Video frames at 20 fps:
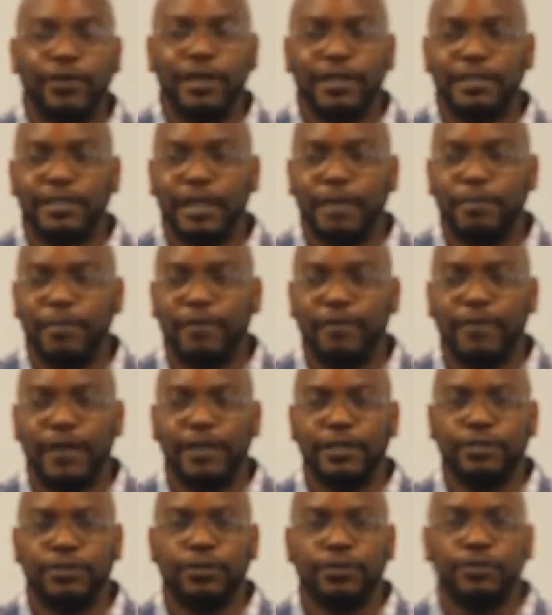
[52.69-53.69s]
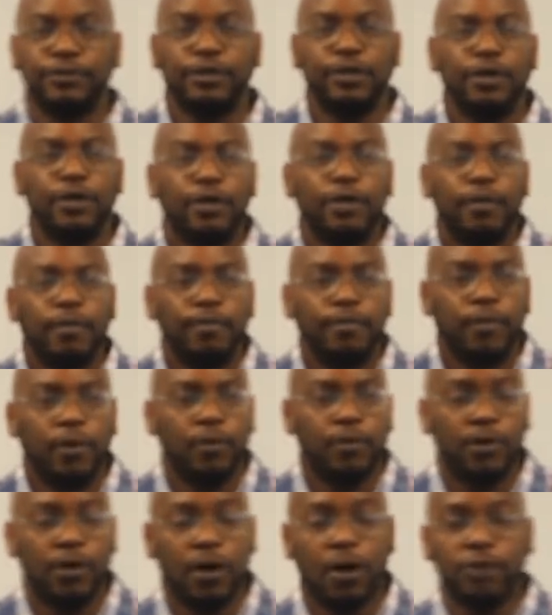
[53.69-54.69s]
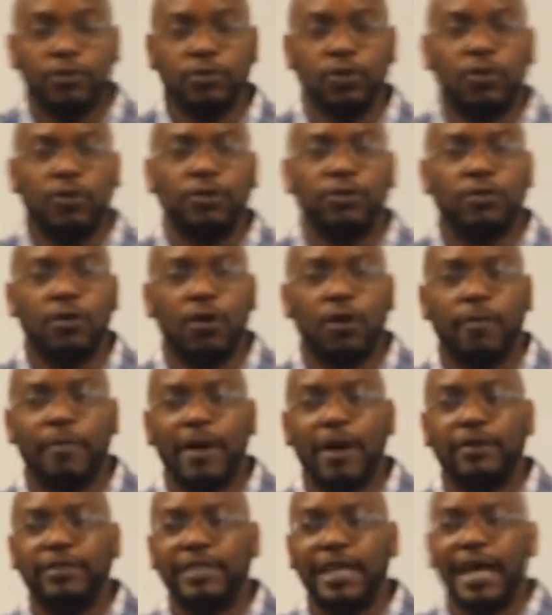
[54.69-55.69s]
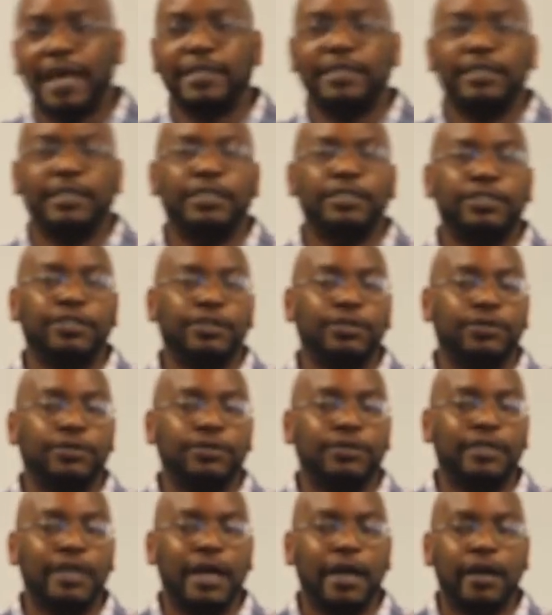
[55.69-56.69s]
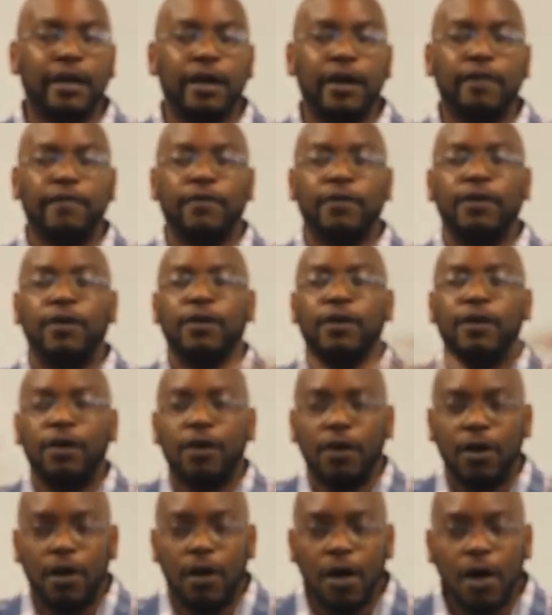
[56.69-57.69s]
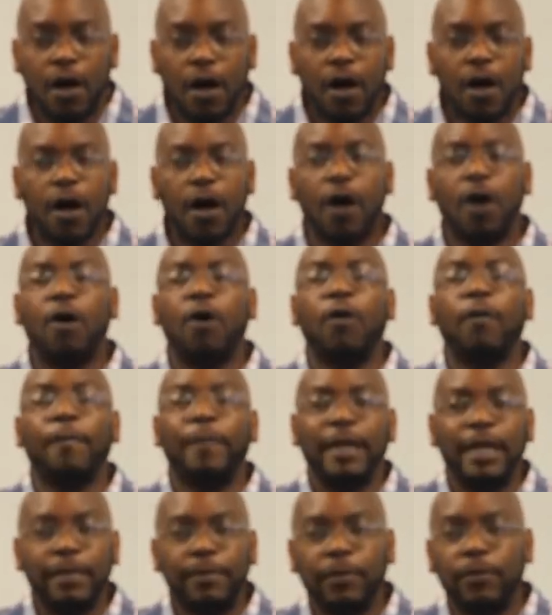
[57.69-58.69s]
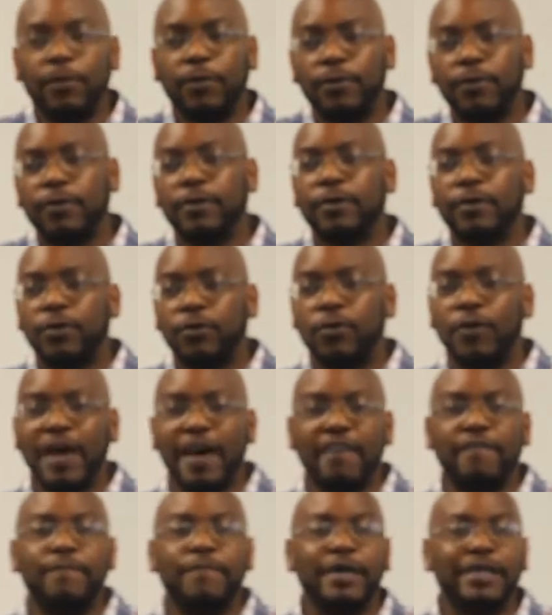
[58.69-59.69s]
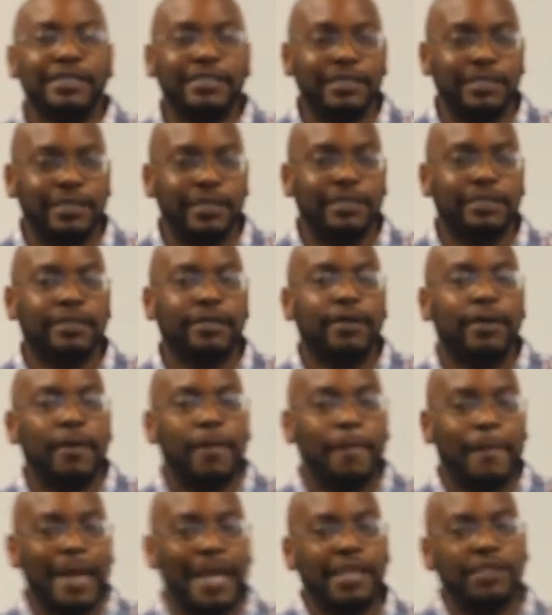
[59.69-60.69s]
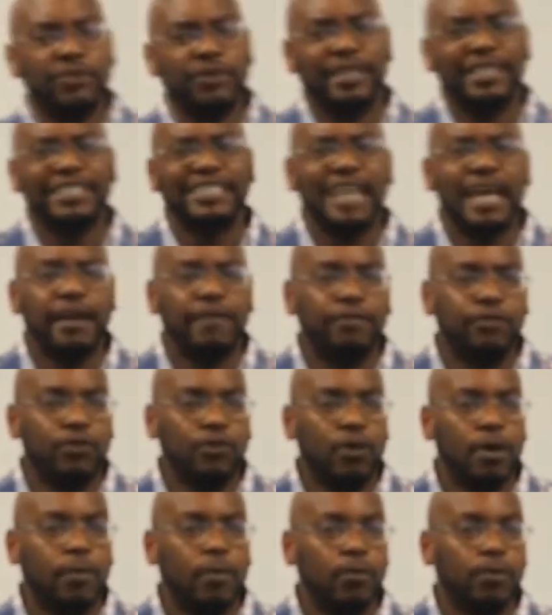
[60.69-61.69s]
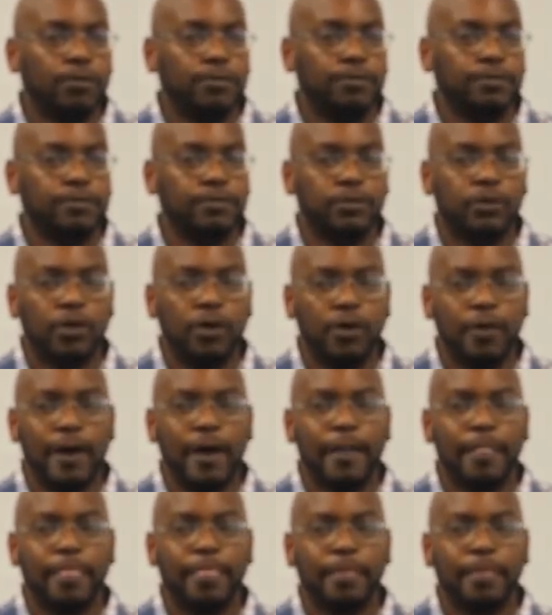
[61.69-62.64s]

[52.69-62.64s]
estate professionals. But we're also going to talk about tax issues that cover all people who have businesses, mainly so they can stay out of trouble. All right?